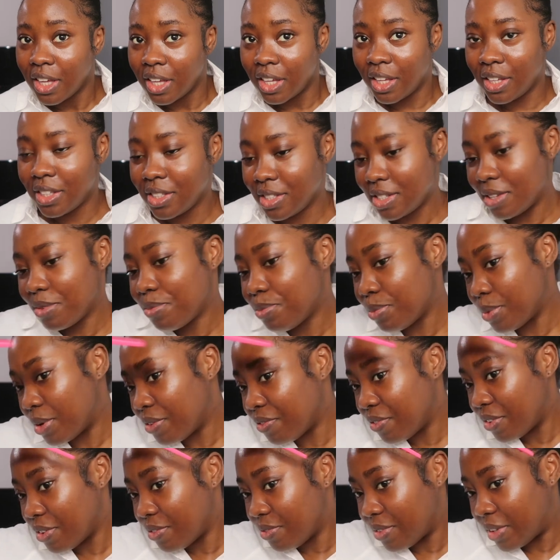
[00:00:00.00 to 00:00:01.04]
It's the
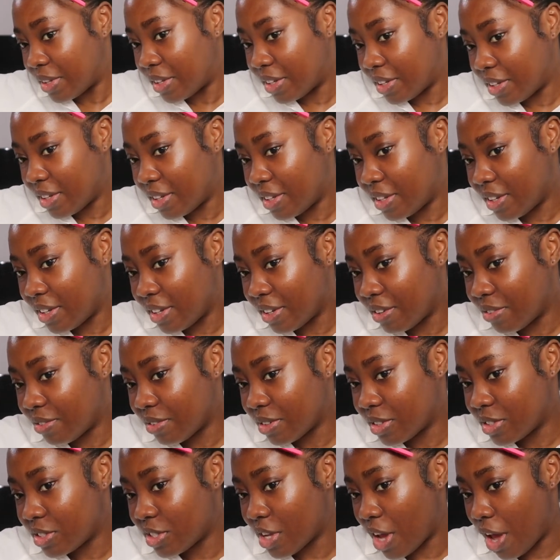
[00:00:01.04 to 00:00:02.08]
month of love.
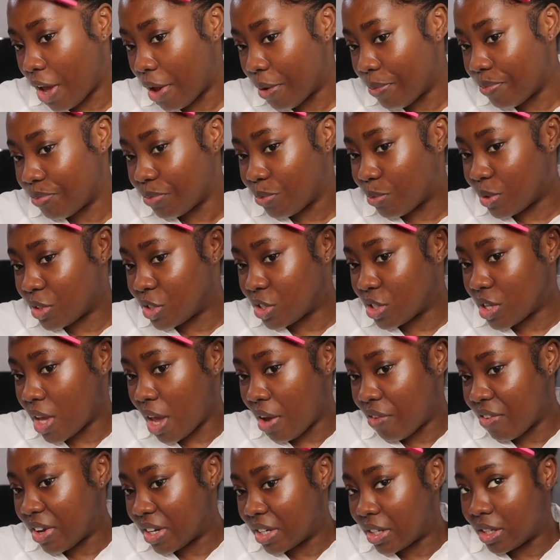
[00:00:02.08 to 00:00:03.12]
So we're just
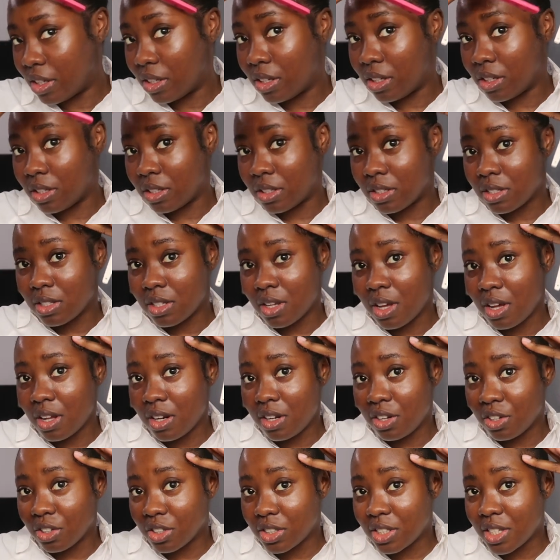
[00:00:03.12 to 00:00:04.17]
getting ready, because
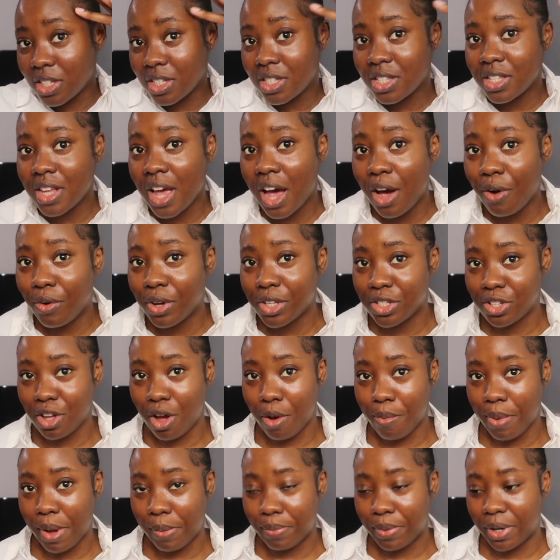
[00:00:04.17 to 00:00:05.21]
look, this is how I
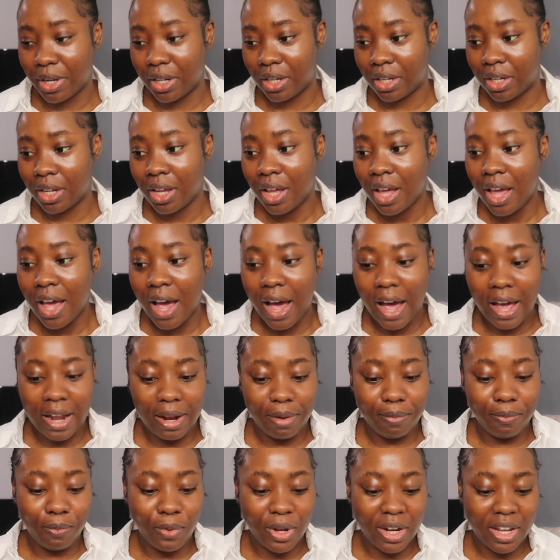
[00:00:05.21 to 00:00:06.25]
start babbling,
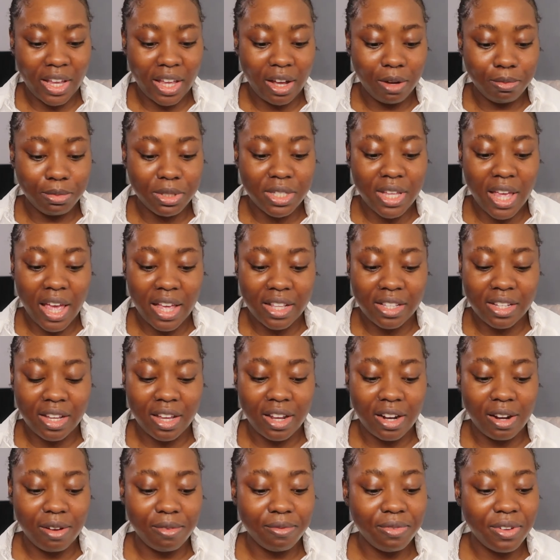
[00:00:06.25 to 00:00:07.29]
and when it comes to
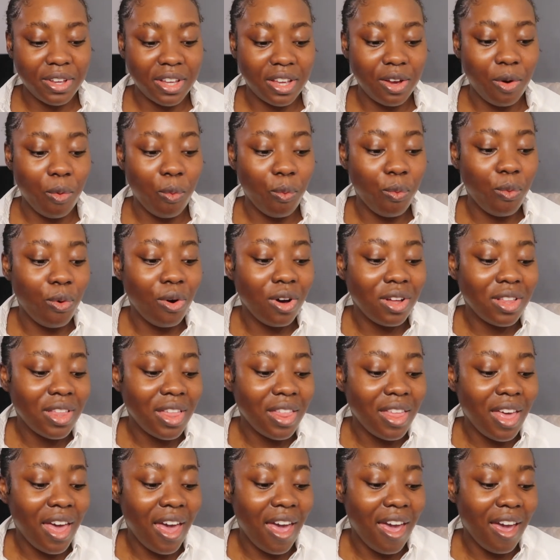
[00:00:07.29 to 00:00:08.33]
editing, I'm thinking, what
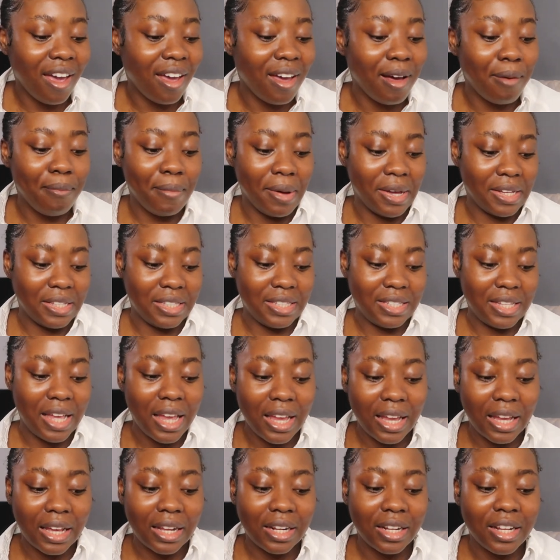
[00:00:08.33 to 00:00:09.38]
the heck am I
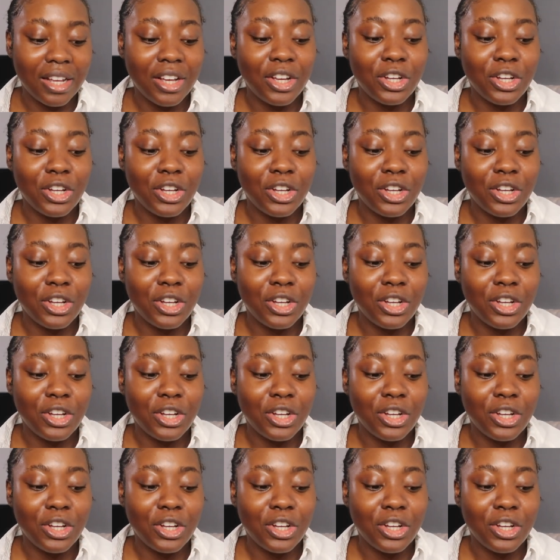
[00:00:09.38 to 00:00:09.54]
saying?